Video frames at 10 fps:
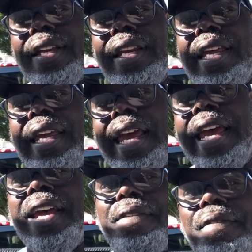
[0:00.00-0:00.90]
they
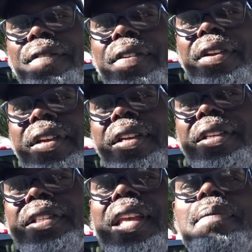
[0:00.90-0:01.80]
have
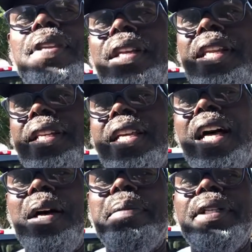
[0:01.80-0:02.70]
something in
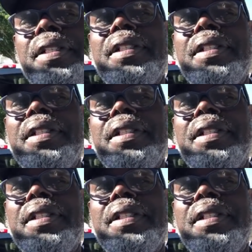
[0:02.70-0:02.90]
common.